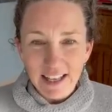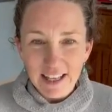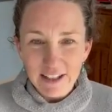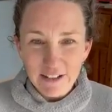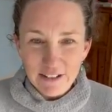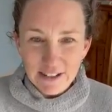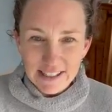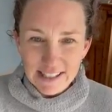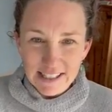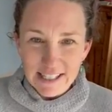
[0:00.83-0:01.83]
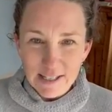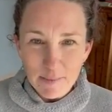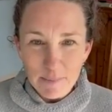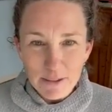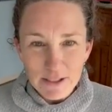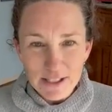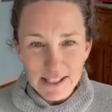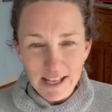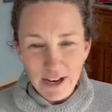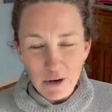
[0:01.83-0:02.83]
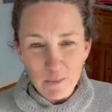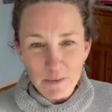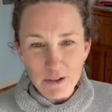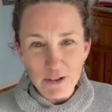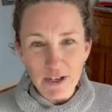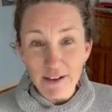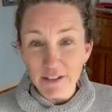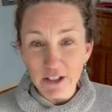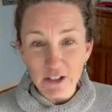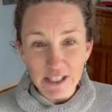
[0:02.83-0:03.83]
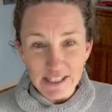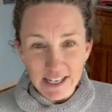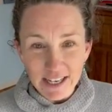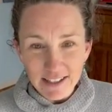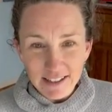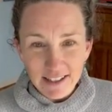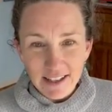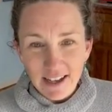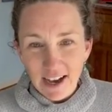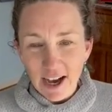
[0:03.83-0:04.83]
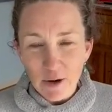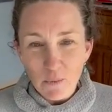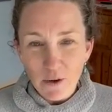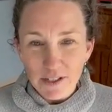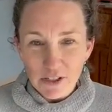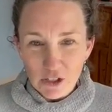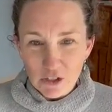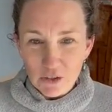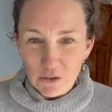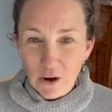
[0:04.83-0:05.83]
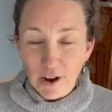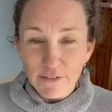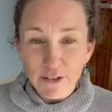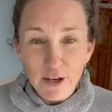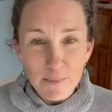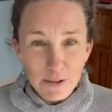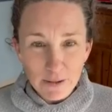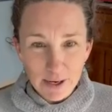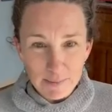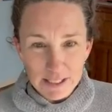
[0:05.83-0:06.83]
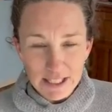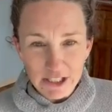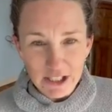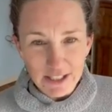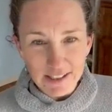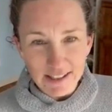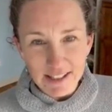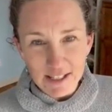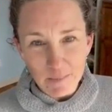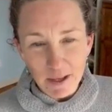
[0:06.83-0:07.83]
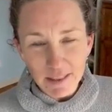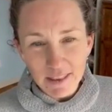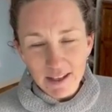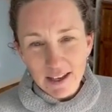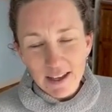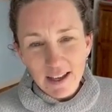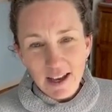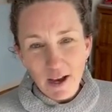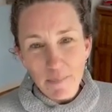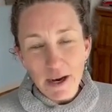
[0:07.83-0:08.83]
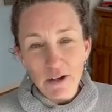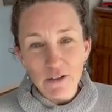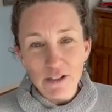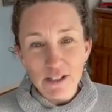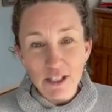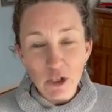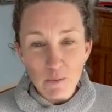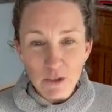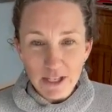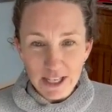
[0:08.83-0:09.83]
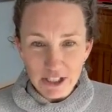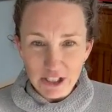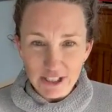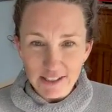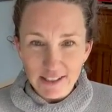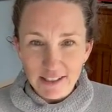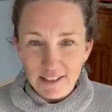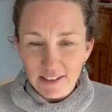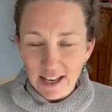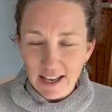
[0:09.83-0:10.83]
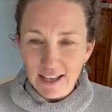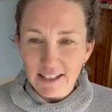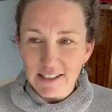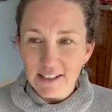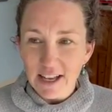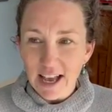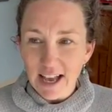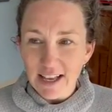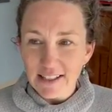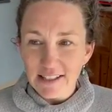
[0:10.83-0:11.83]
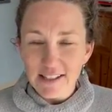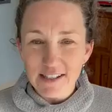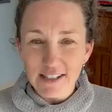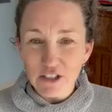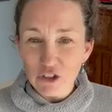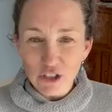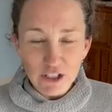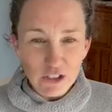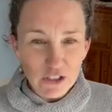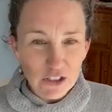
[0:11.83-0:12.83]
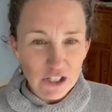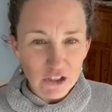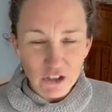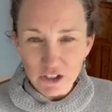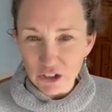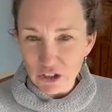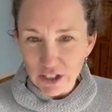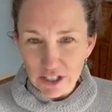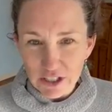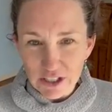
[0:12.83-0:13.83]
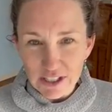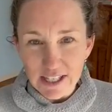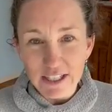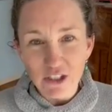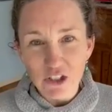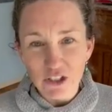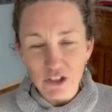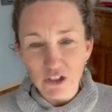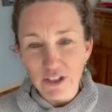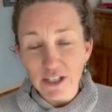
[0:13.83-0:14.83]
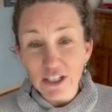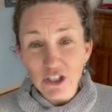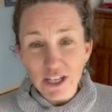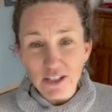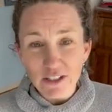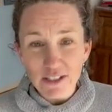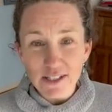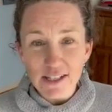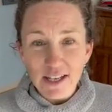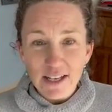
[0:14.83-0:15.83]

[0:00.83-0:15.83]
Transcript: Hello, SEIC members. I hope you're having a great day. I want to offer a book recommendation this month about communication. And as instructors, instructor trainers, and instructor trainer educators,